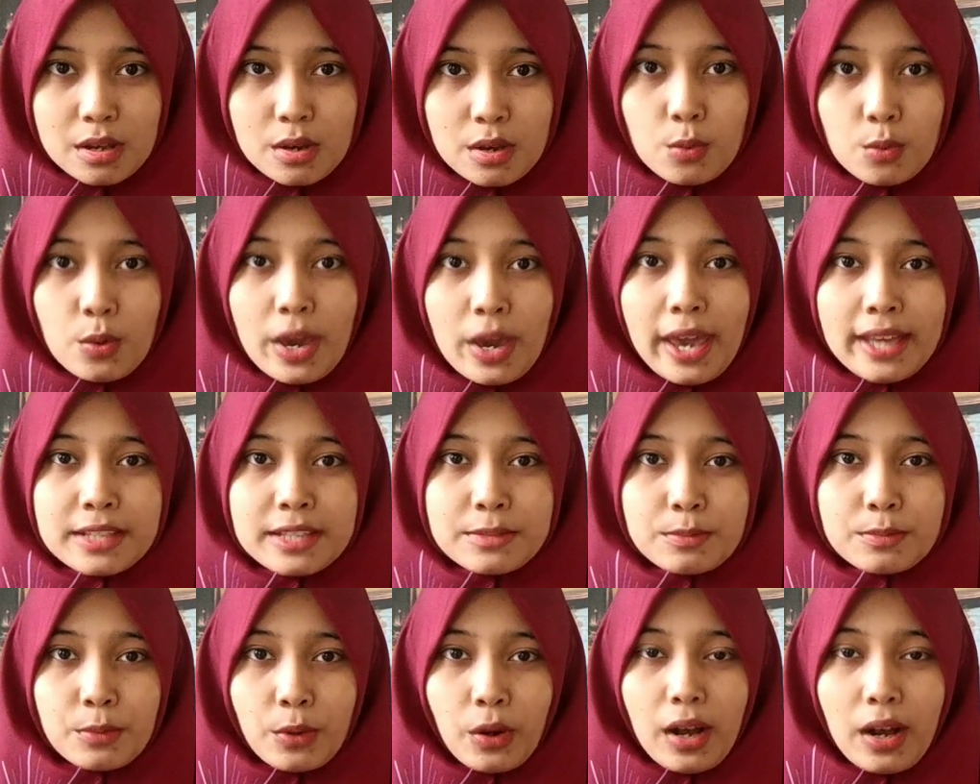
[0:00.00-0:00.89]
who has
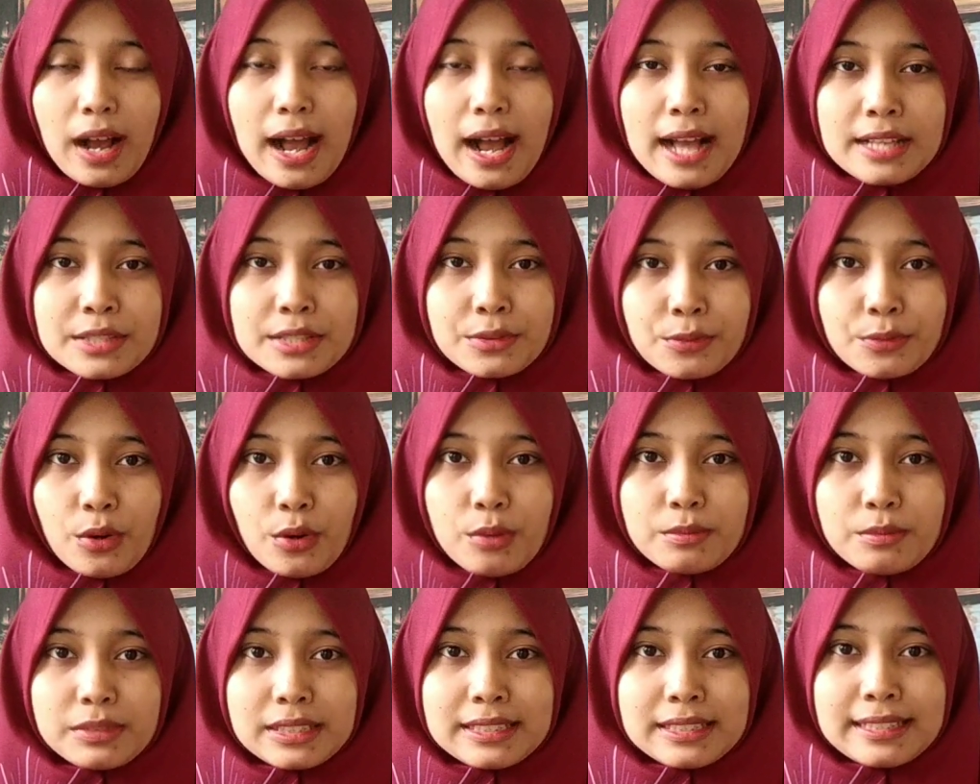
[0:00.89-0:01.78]
brought us
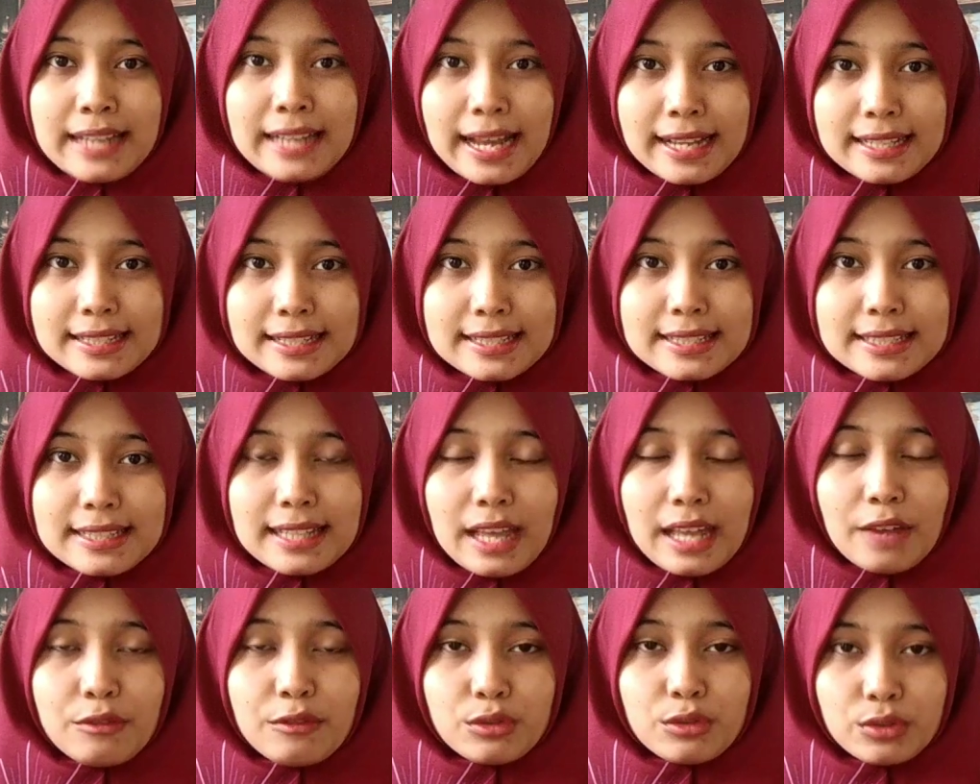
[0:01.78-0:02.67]
from the darkness
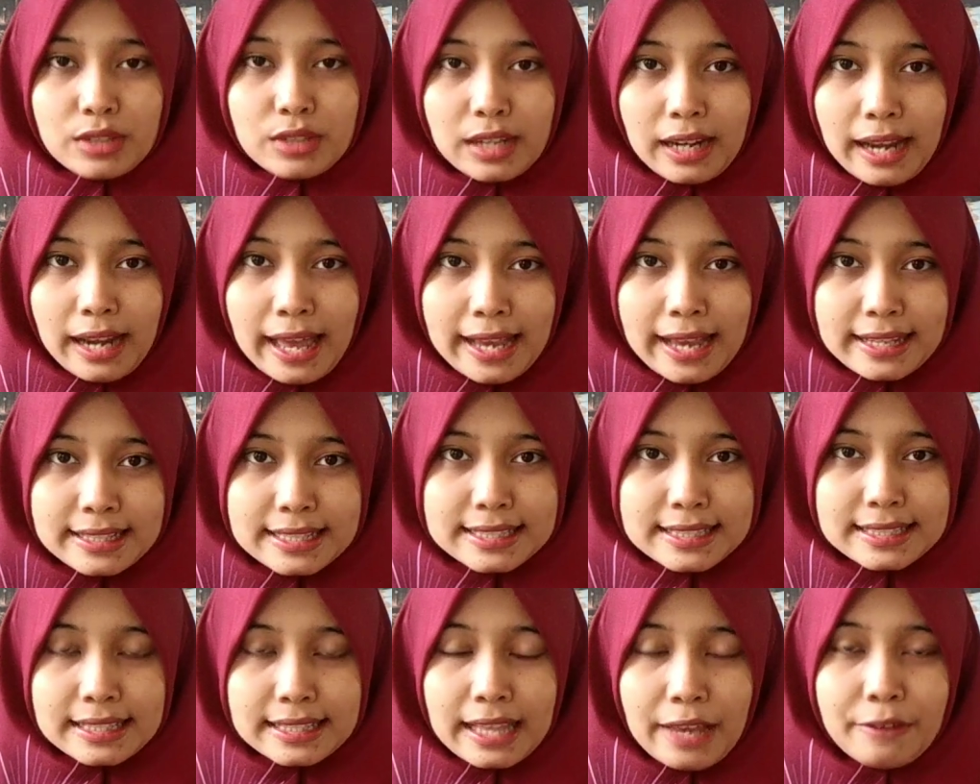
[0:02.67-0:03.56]
life to the
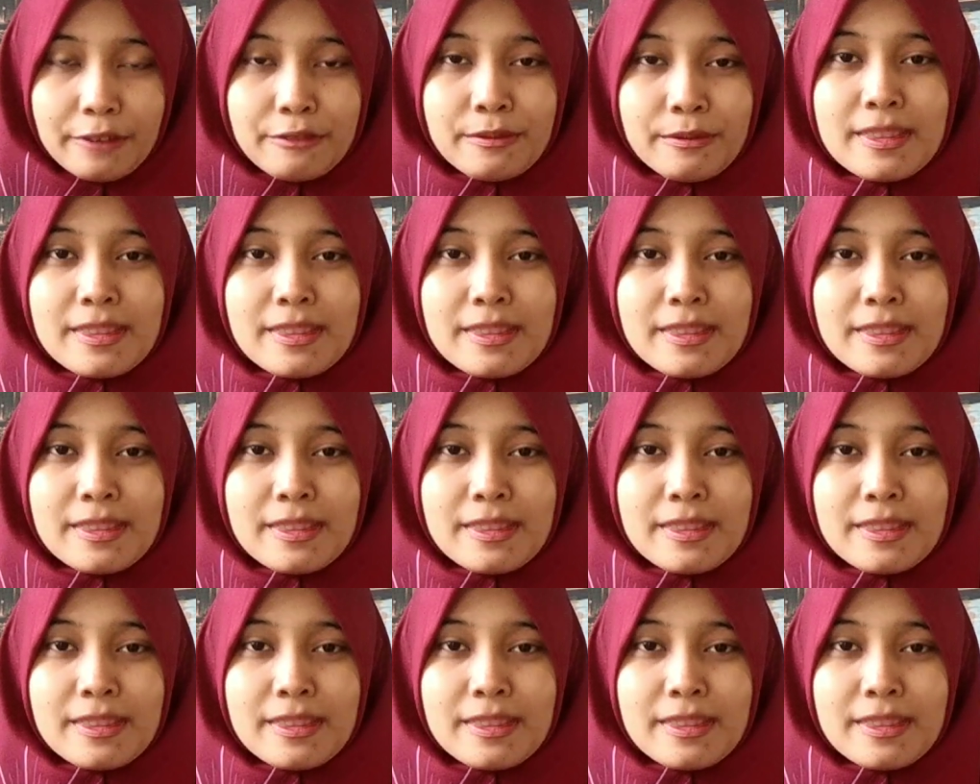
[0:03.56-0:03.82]
lightness life,